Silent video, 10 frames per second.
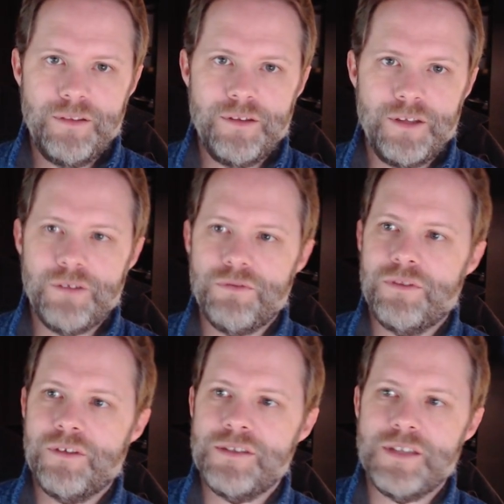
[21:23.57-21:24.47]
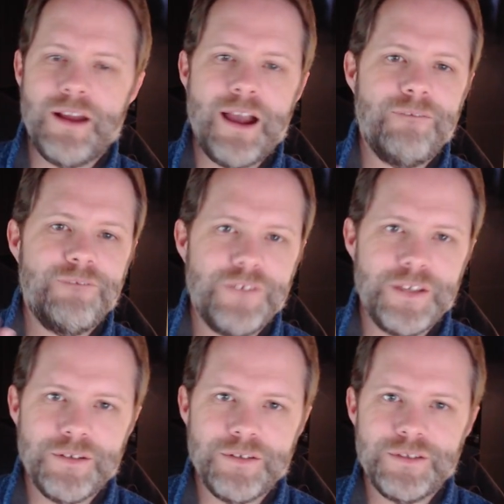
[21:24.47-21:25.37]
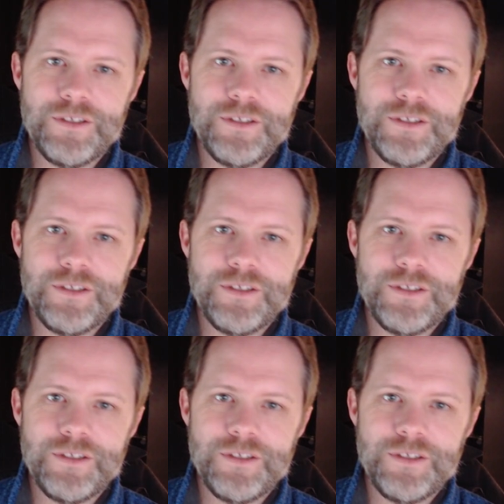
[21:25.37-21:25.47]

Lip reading: You don't consider how it feels.